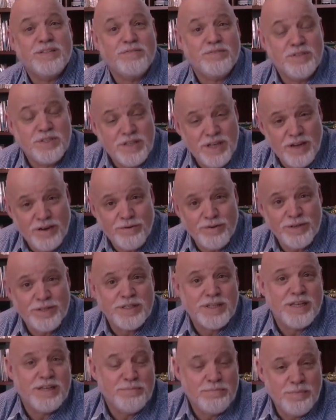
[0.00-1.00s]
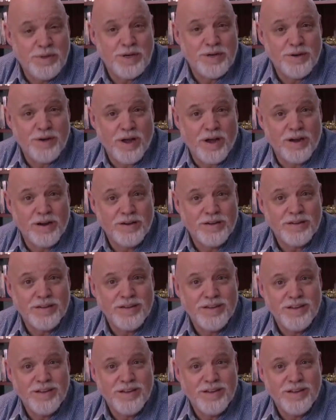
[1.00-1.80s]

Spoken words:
of Sarah's embittered heart.